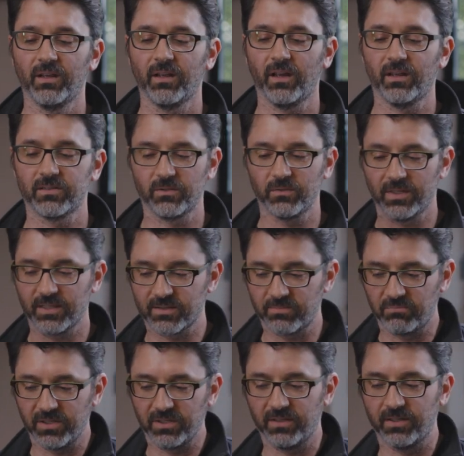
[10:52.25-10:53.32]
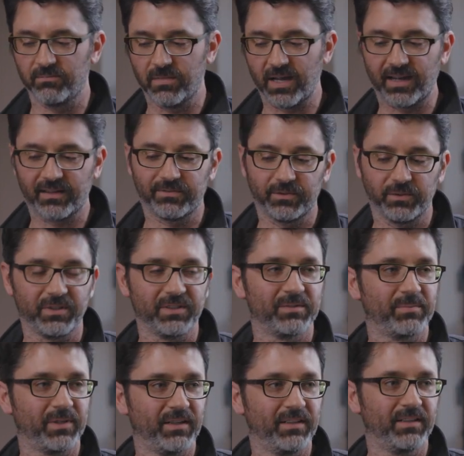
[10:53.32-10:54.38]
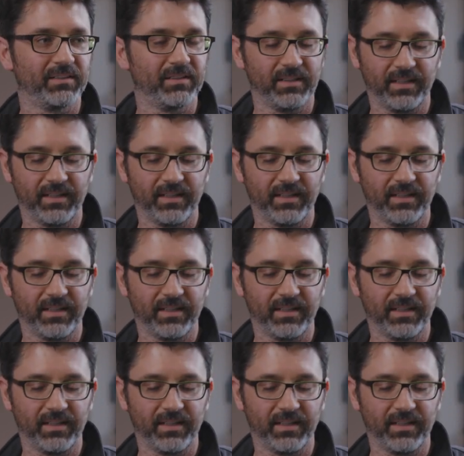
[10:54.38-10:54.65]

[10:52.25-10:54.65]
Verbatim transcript: Uh, so let's build a Mac-focused product,